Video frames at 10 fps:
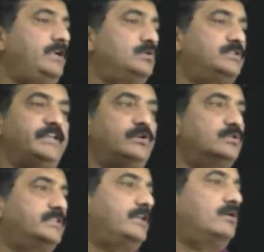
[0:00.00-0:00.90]
into 0
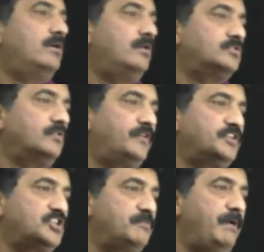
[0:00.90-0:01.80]
0. So
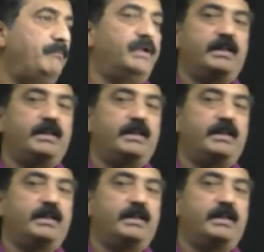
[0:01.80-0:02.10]
first member